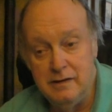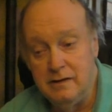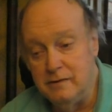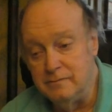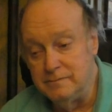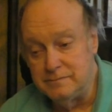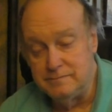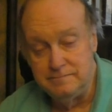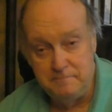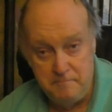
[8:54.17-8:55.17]
No.
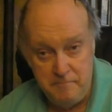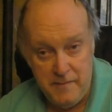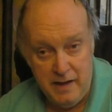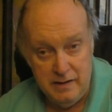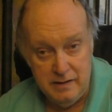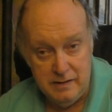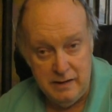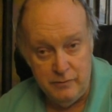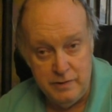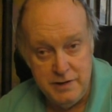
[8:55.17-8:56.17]

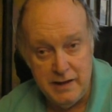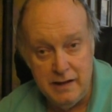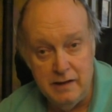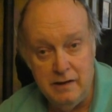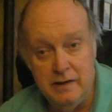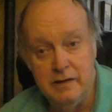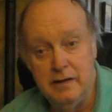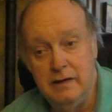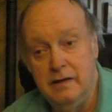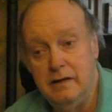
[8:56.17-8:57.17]
They were checking on
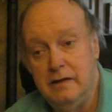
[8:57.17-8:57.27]
the